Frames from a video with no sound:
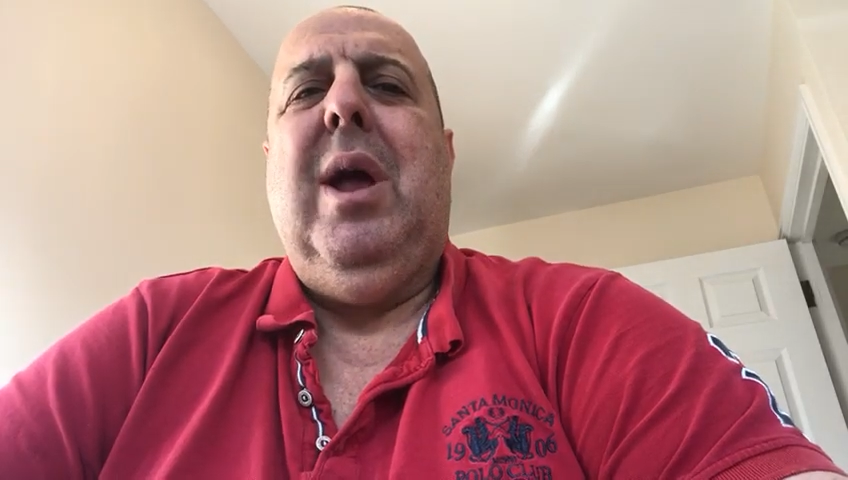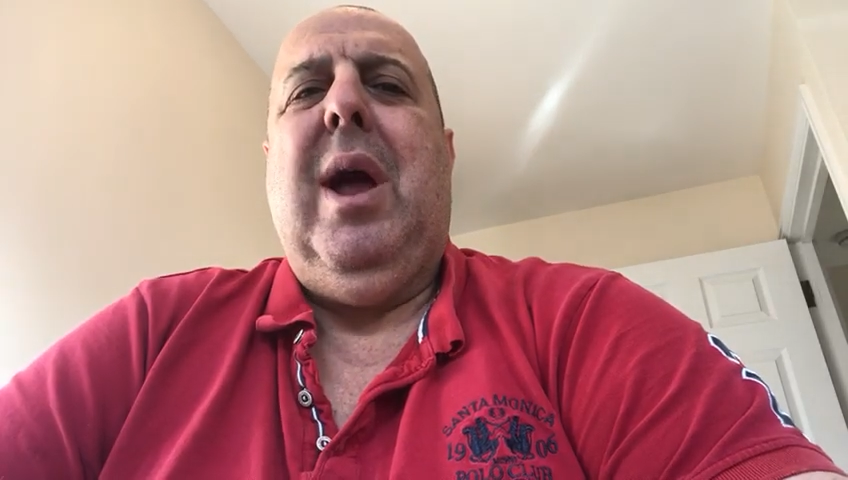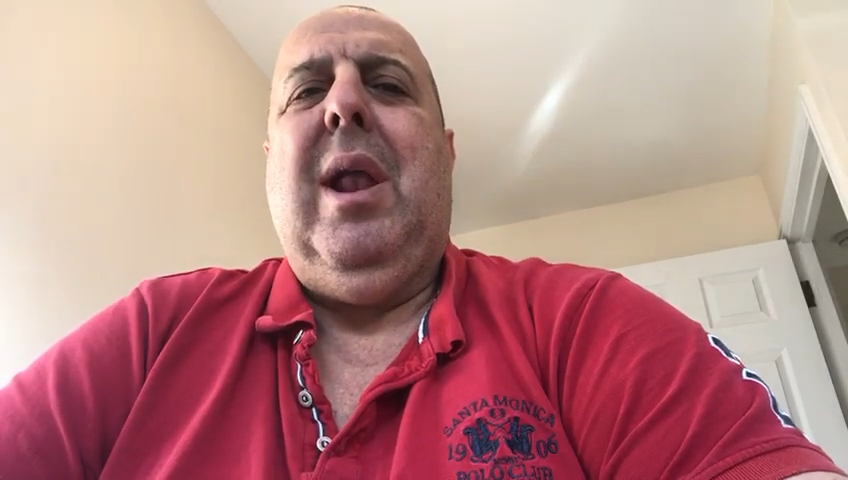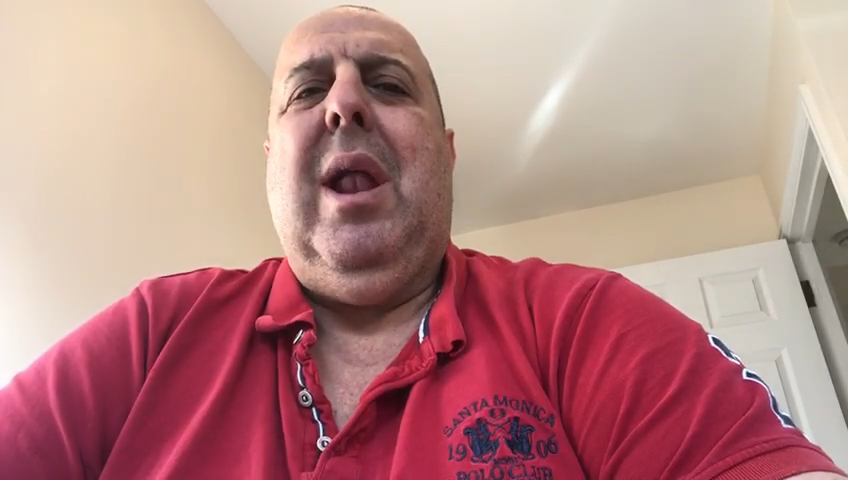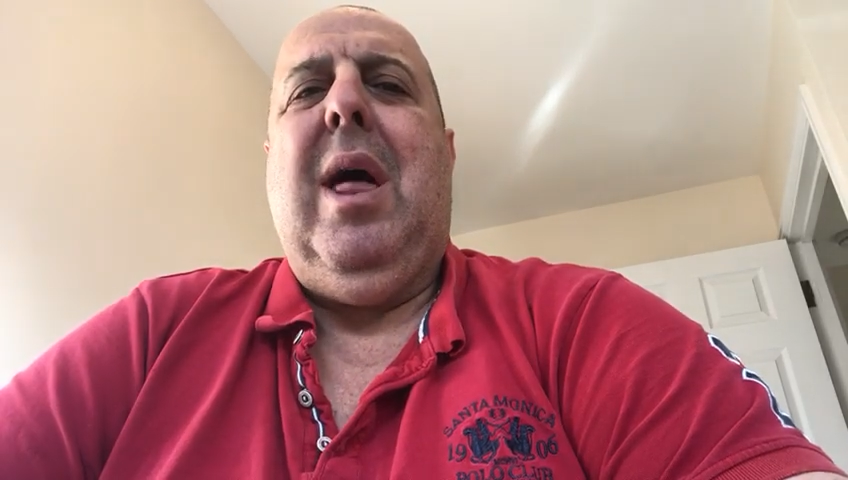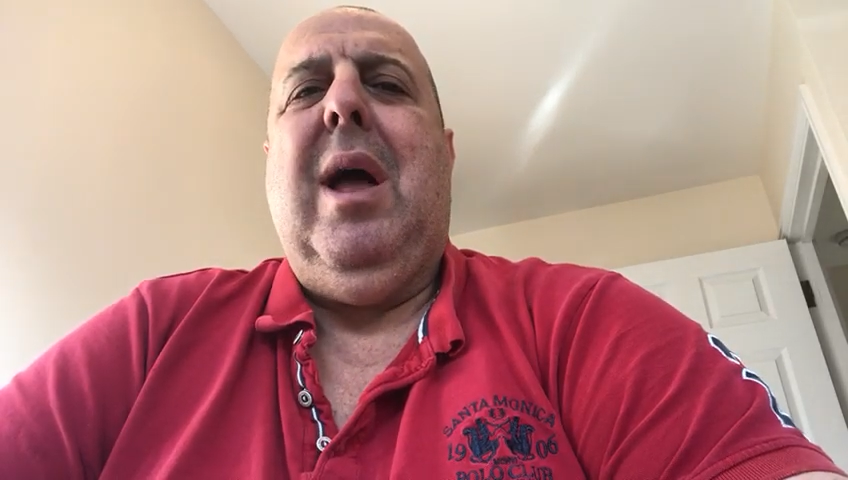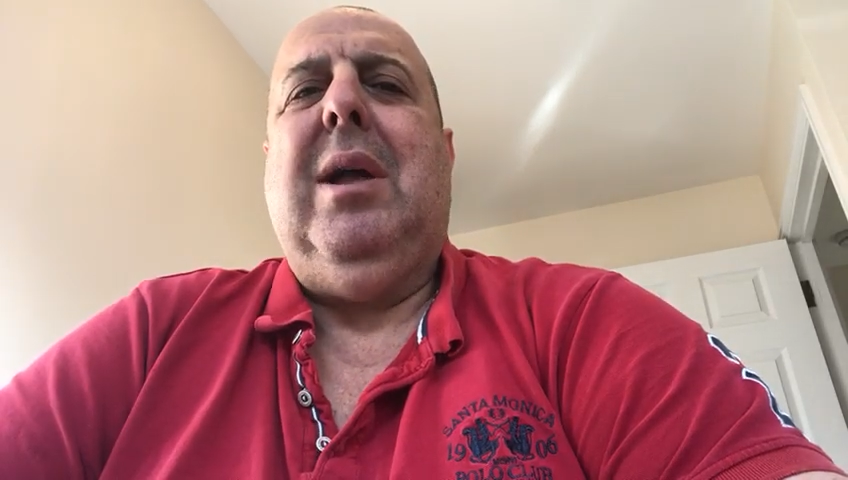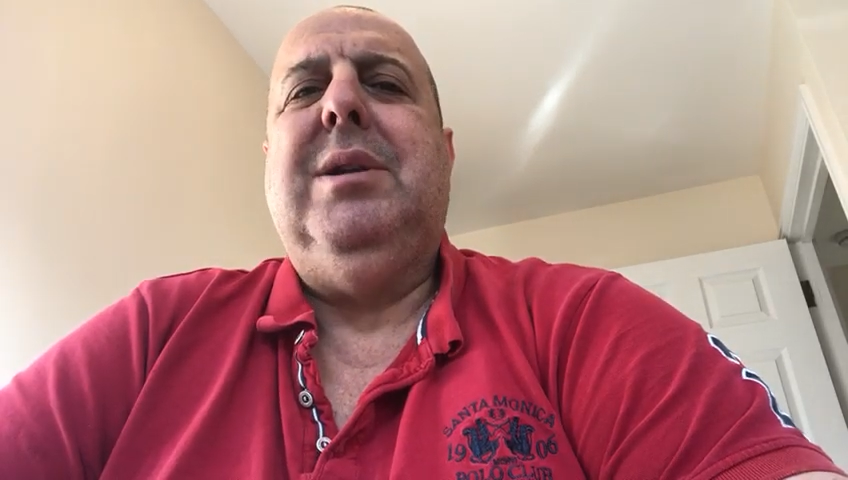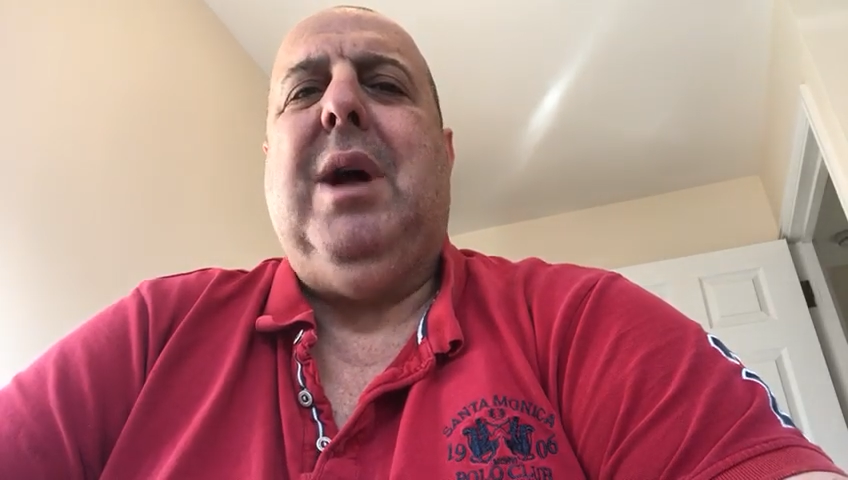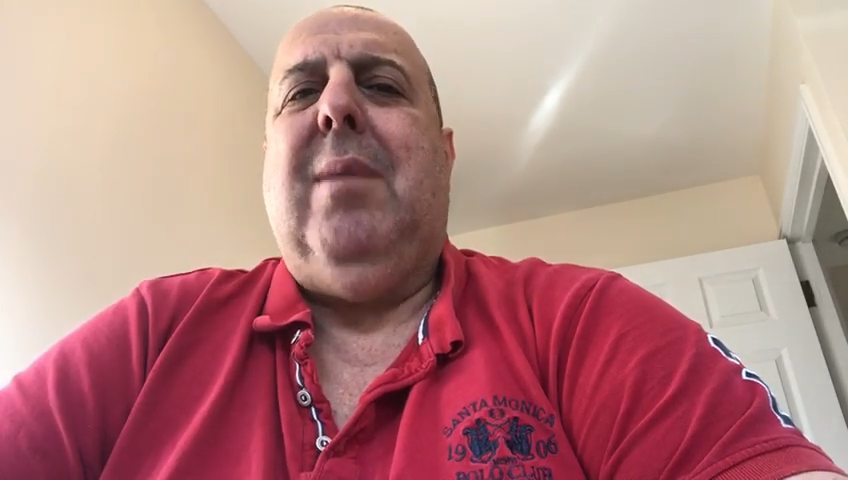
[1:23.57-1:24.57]
and I
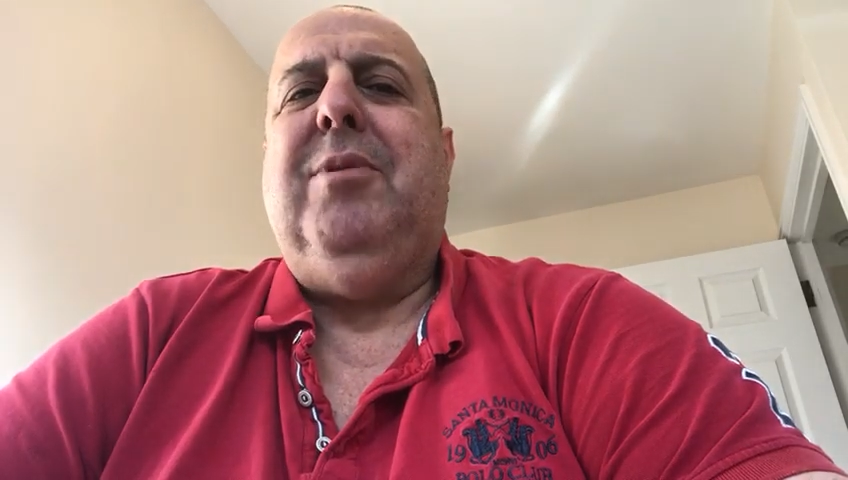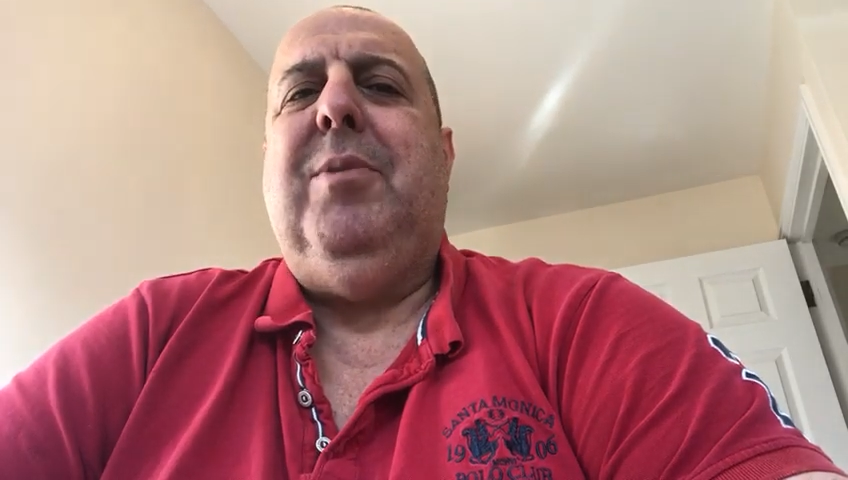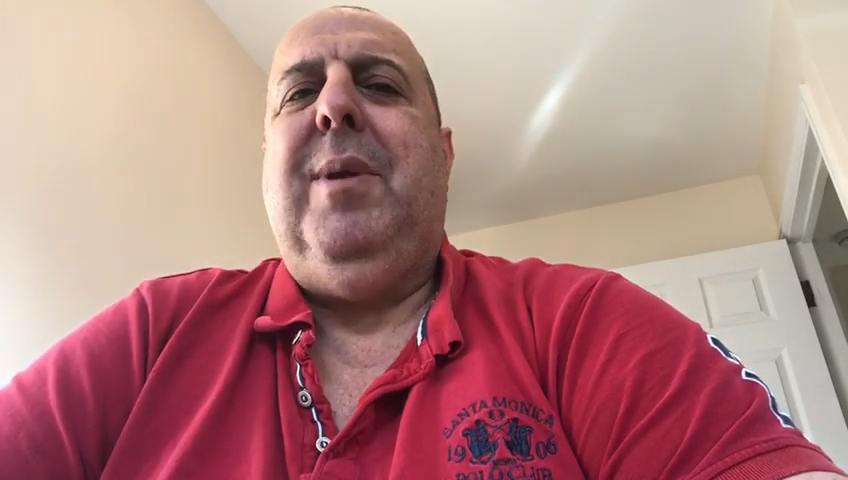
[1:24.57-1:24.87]
like Time to